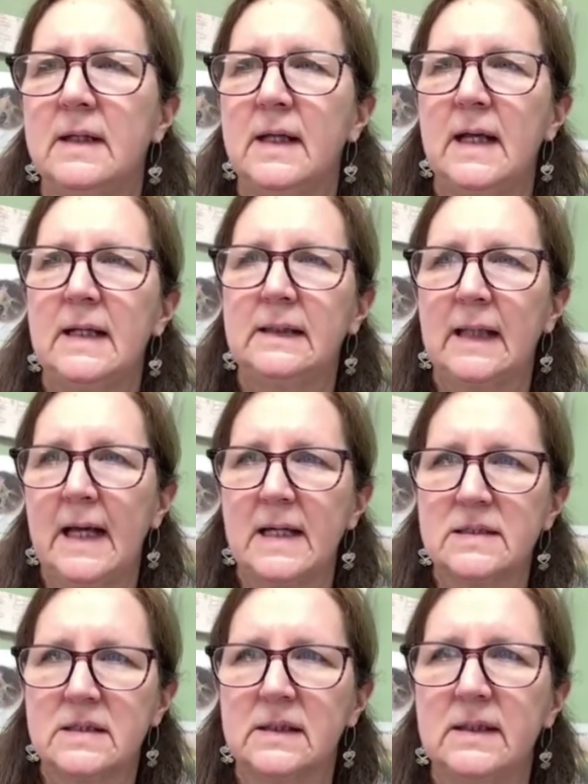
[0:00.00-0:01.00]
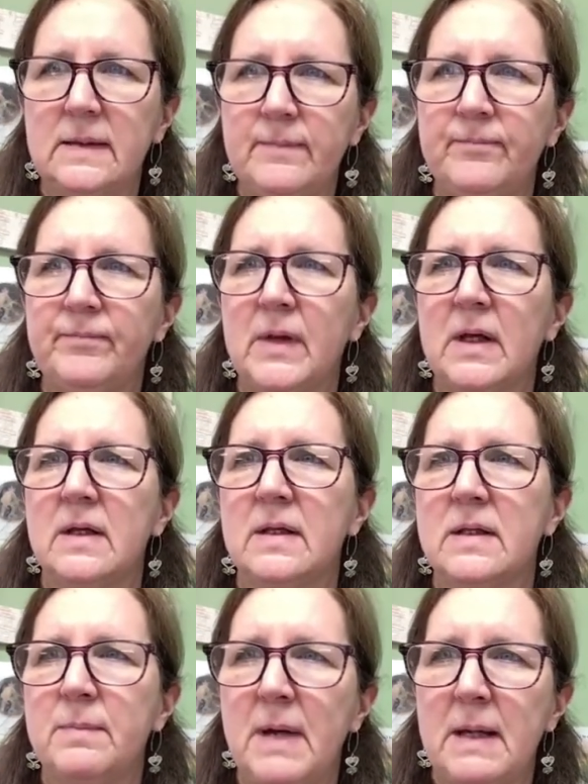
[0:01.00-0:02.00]
And lastly,
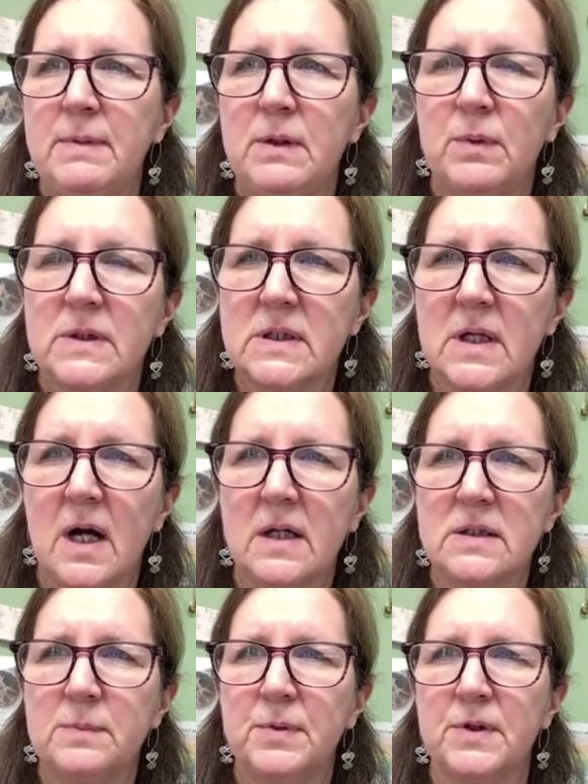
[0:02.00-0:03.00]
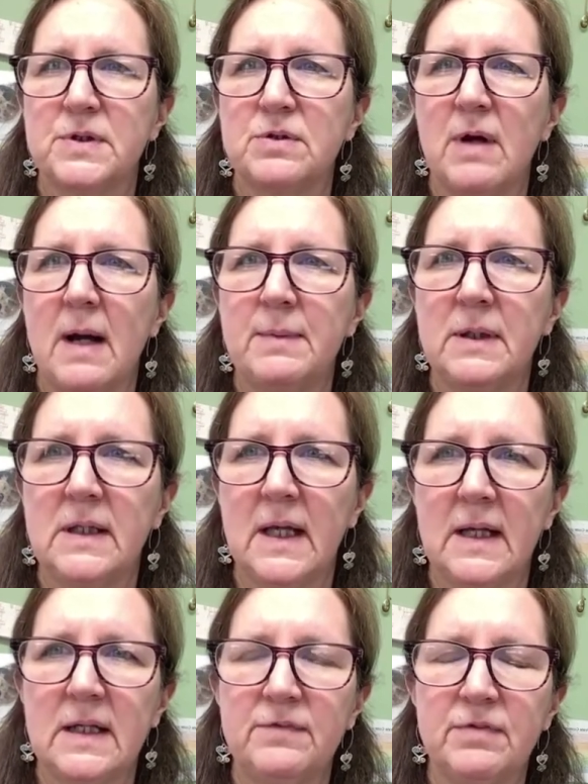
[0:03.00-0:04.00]
the baby was an octopus grabbing
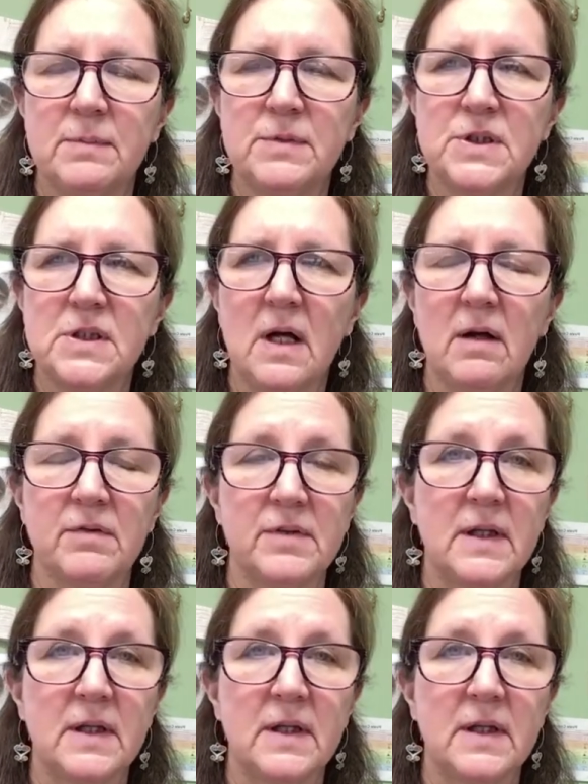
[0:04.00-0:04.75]
candy from the shelves.